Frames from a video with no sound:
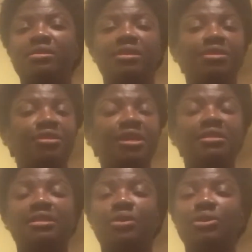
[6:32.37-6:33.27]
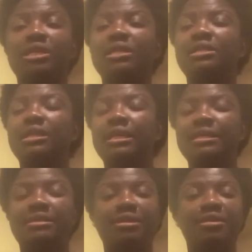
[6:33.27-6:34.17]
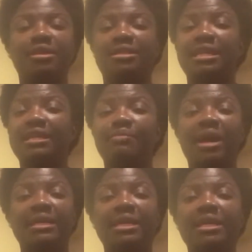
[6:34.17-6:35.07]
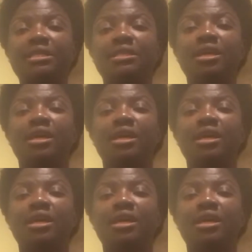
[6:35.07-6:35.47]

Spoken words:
the things that will need, list the things that they might need.